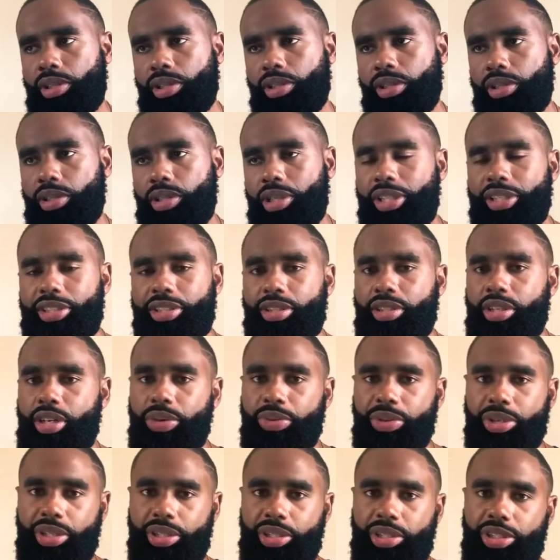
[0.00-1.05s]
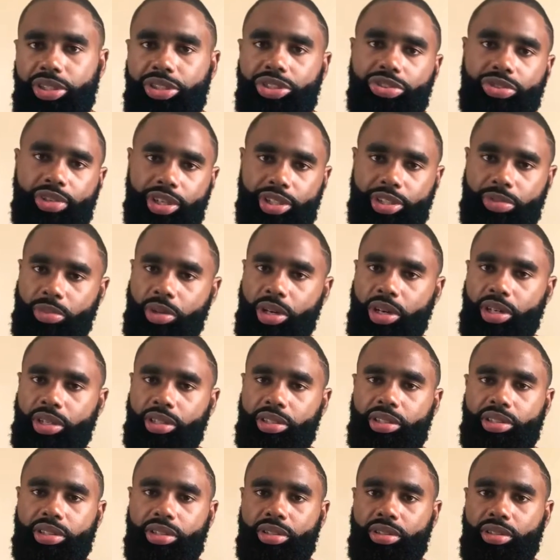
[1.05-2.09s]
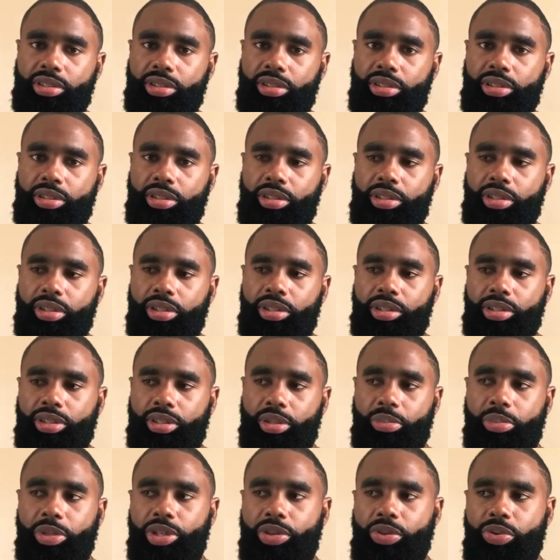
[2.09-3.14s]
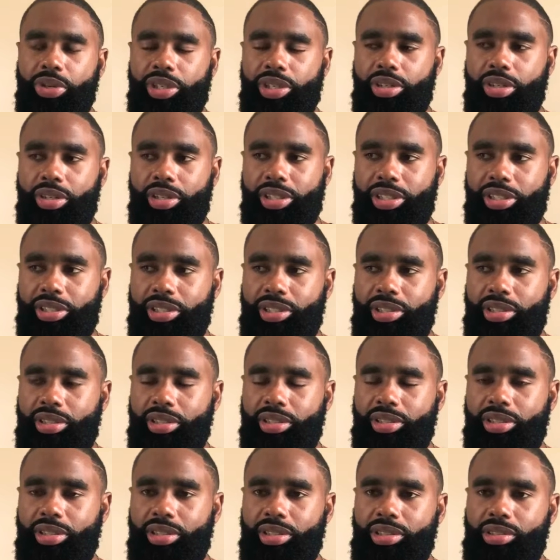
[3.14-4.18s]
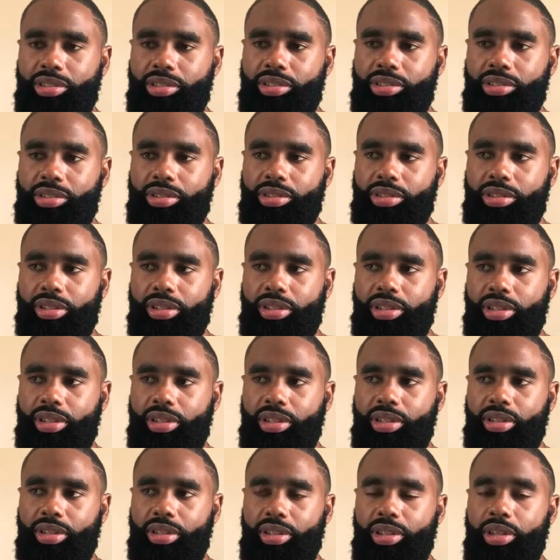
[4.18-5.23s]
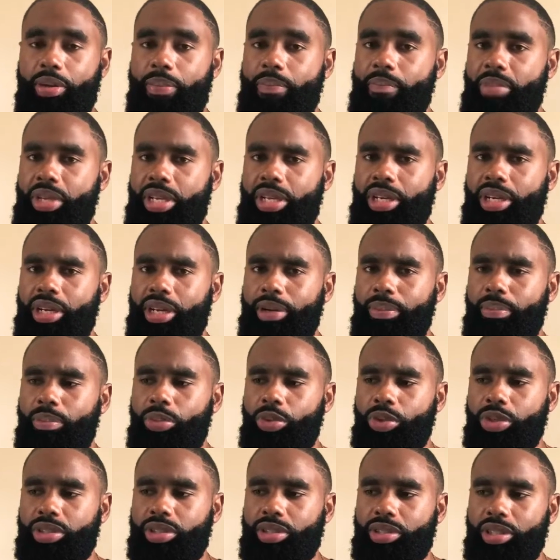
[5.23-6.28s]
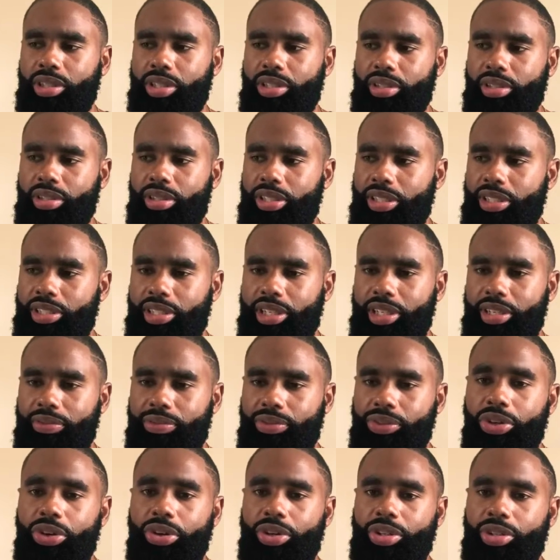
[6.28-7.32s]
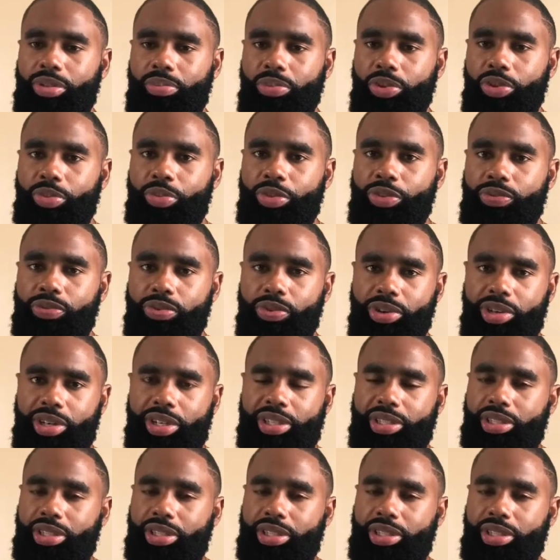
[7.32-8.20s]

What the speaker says: let's start with these stretch marks. To be quite honest, to me and most other guys I've talked about before, it's